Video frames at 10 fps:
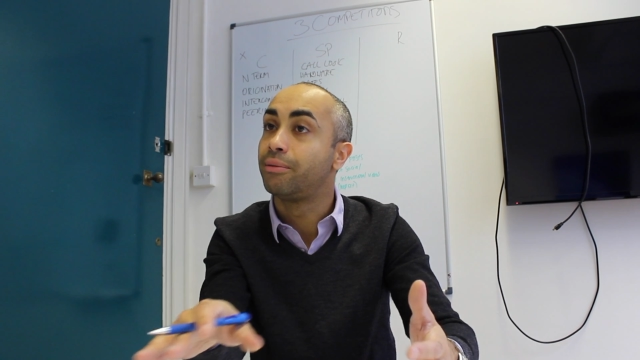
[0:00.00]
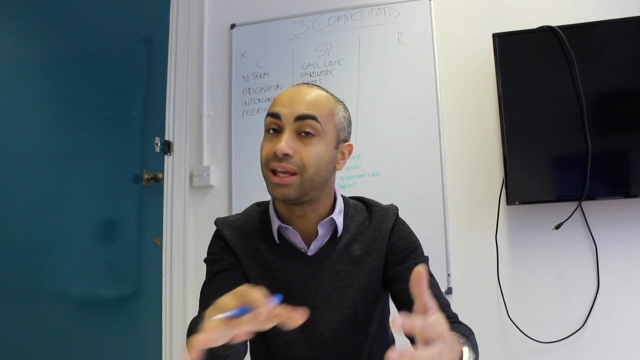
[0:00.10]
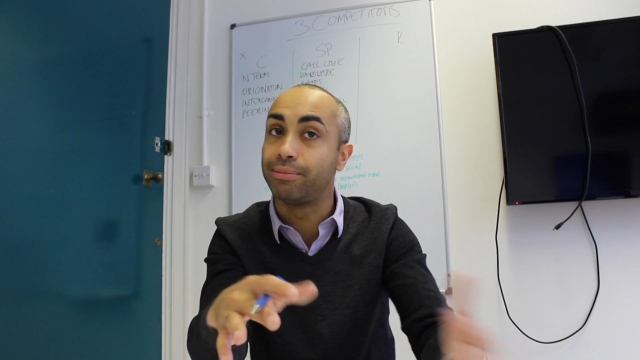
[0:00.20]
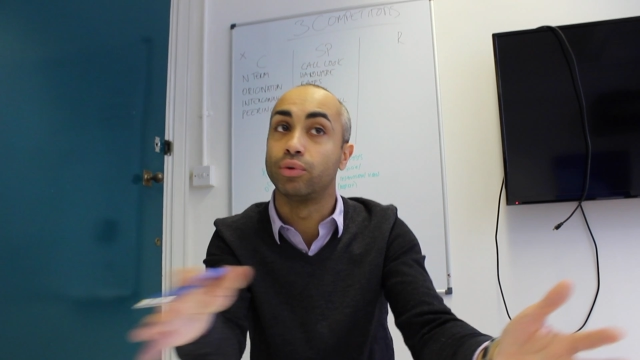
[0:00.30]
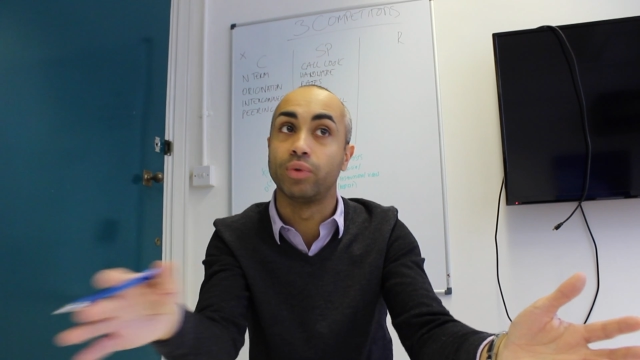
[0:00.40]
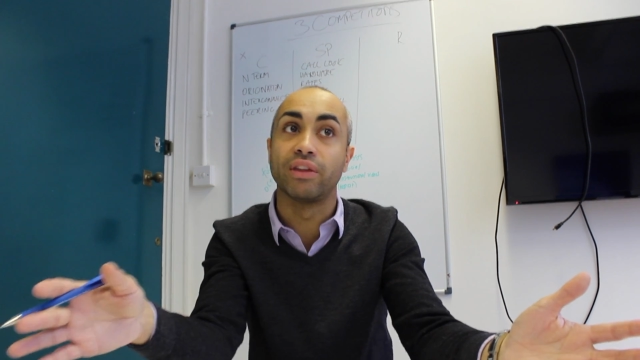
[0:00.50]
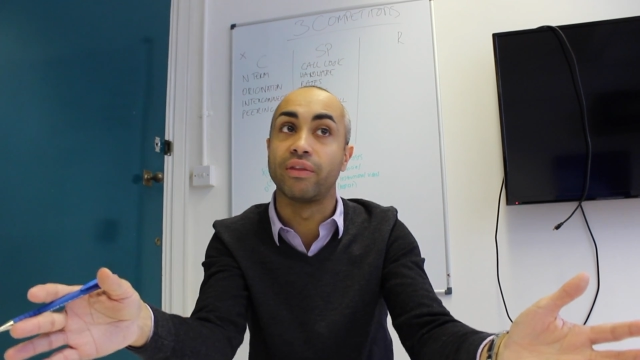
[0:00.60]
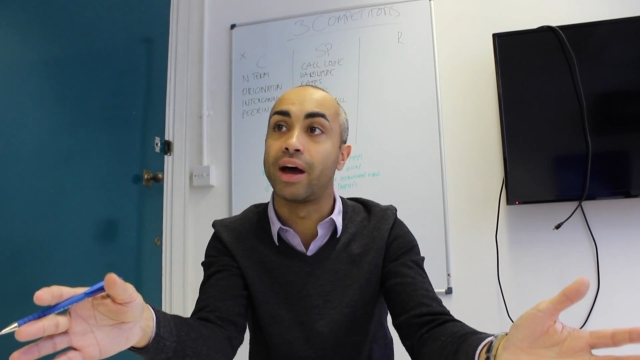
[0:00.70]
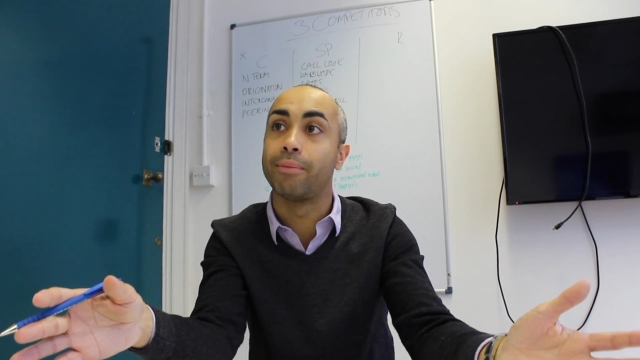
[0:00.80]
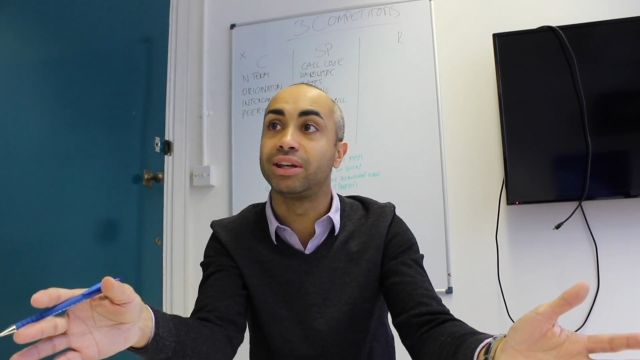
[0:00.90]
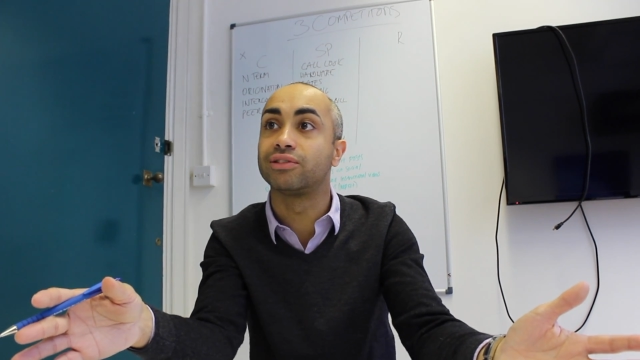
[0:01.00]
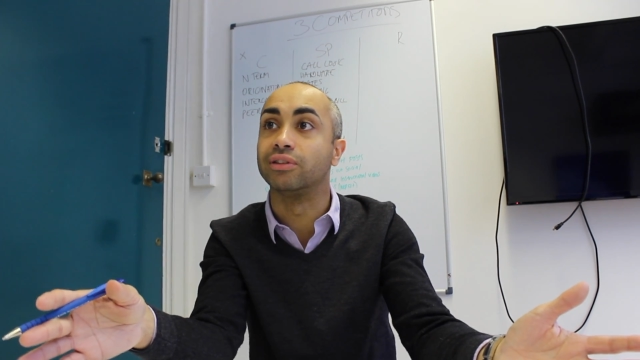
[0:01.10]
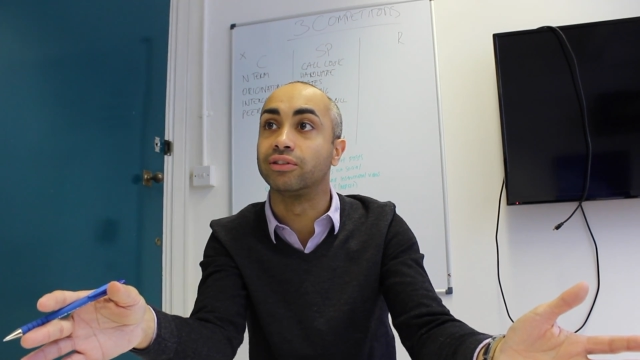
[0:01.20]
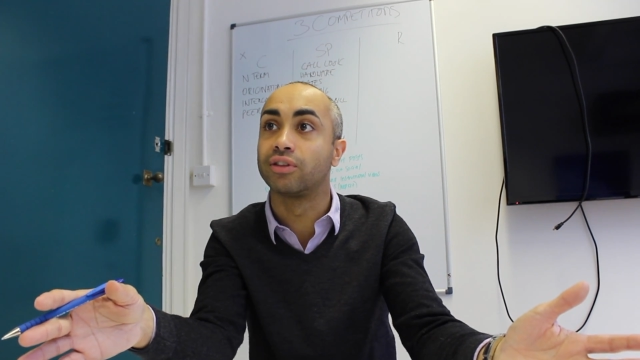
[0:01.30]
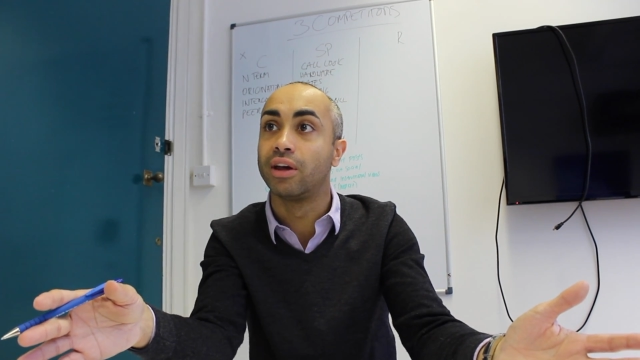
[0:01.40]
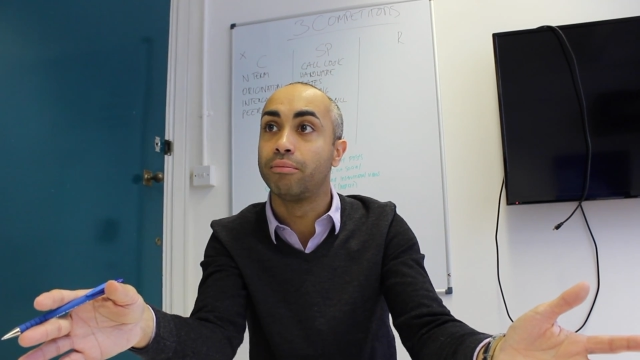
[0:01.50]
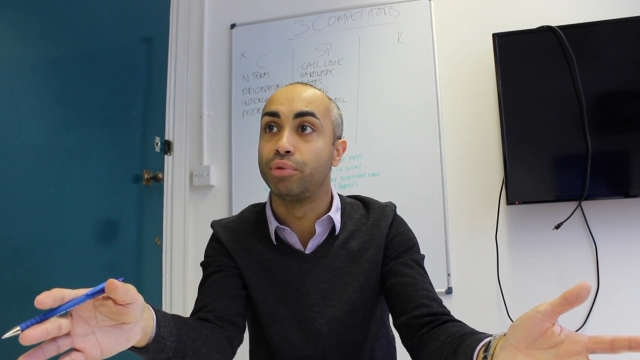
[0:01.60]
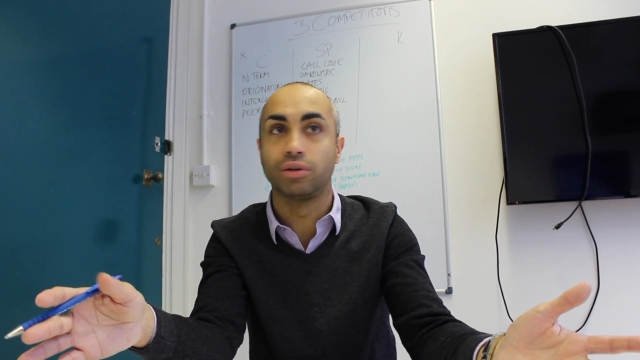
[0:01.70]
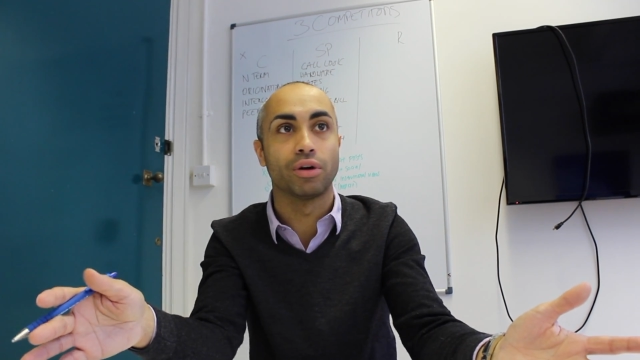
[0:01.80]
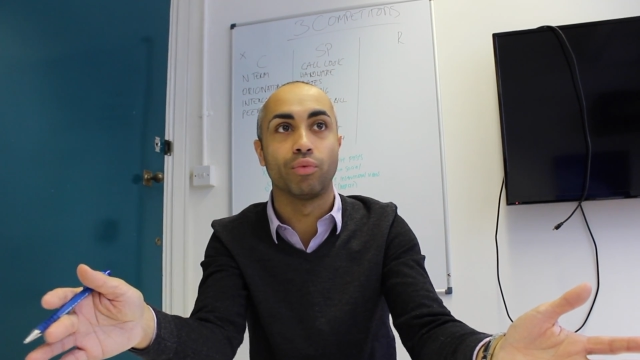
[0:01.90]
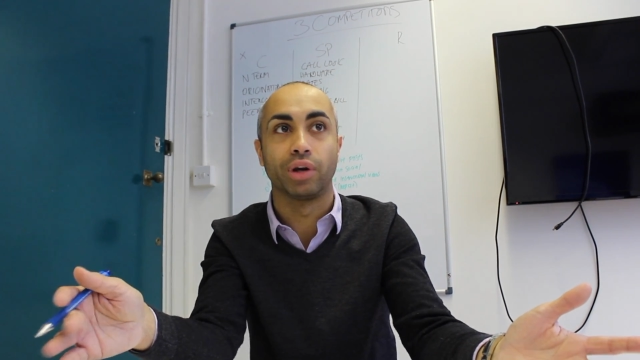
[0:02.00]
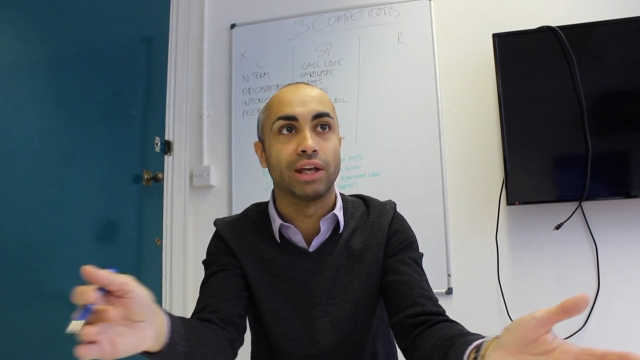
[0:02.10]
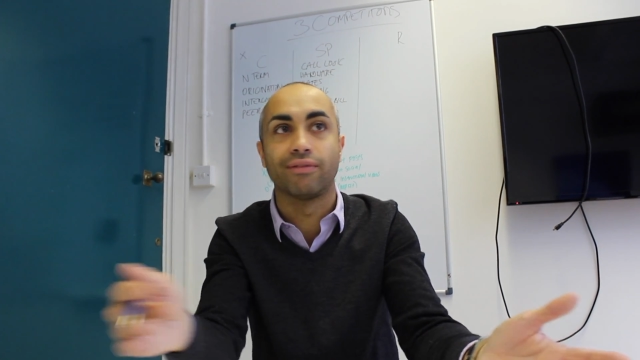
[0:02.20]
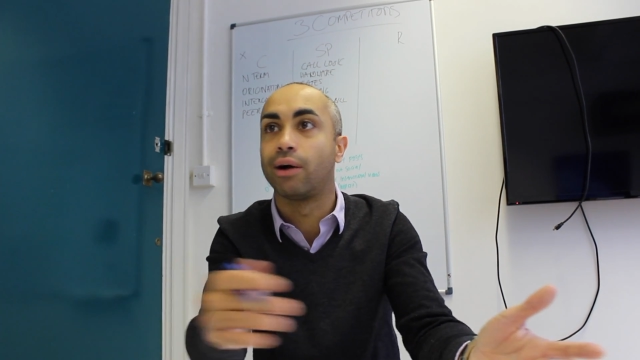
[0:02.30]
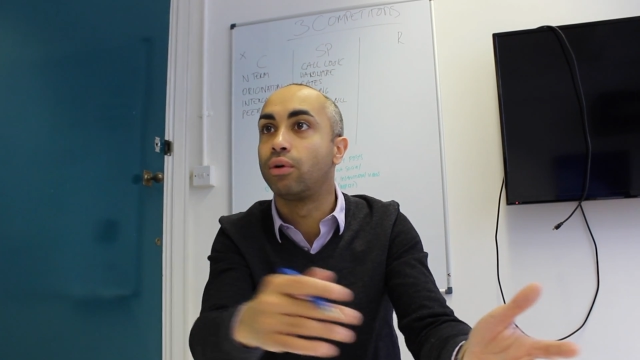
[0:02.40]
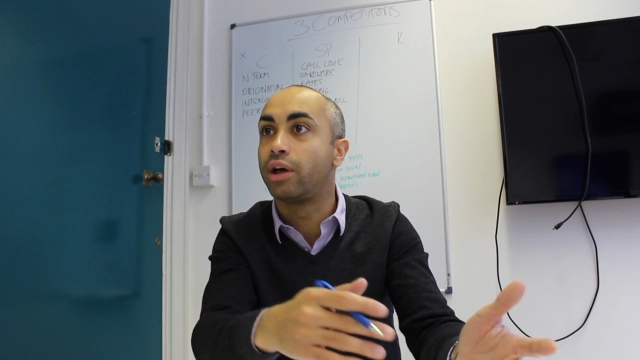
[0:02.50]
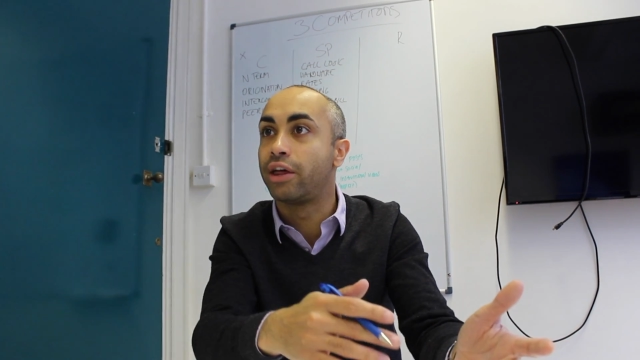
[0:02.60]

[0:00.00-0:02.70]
people within that business, but you don't want to give out